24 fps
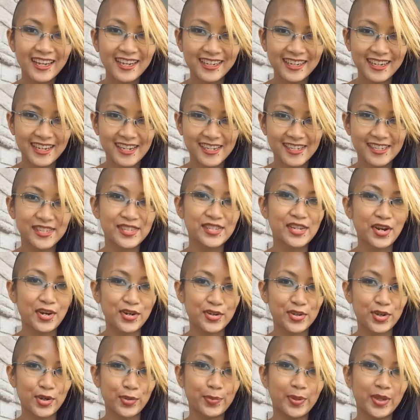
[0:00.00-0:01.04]
Hey guys,
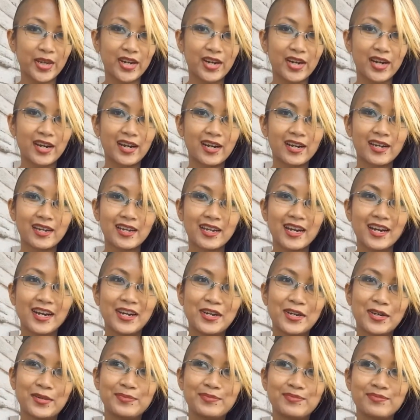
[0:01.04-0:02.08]
Sarah Dope here.
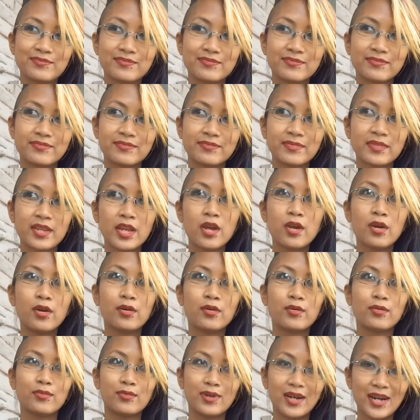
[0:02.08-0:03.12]
Wow,
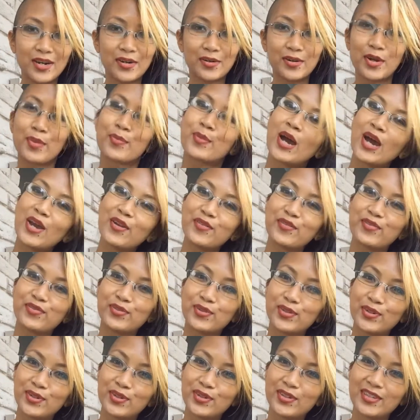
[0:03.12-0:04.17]
I'm kind of
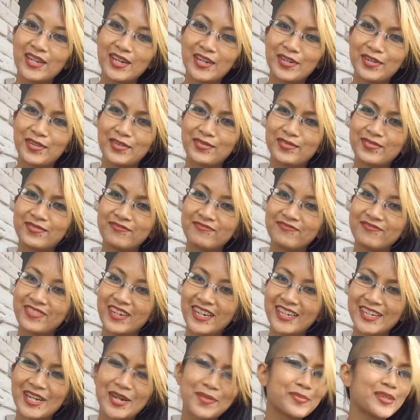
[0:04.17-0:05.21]
full of
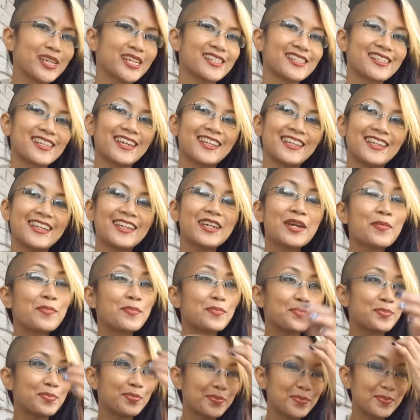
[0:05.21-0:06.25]
fun updates lately.
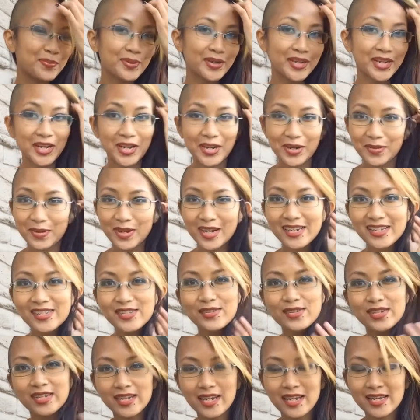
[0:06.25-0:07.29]
But anyway,
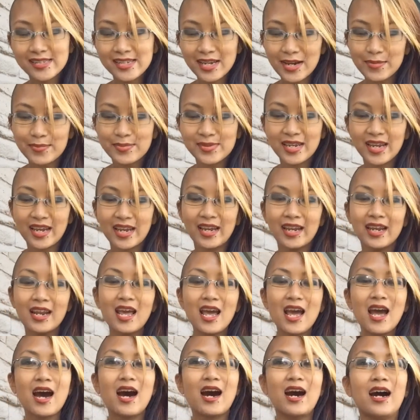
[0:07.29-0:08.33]
so today's update,
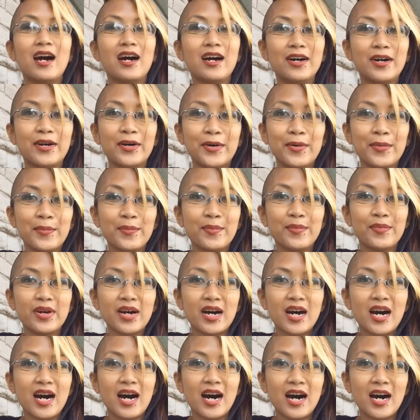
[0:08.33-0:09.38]

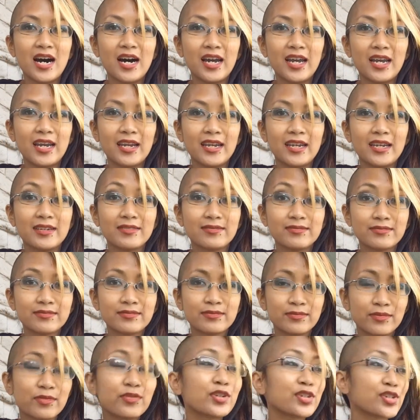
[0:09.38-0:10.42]
I,
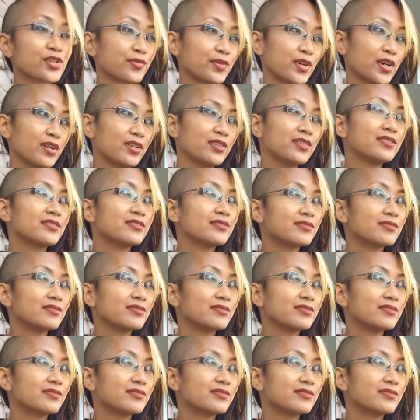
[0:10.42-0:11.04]
first of all,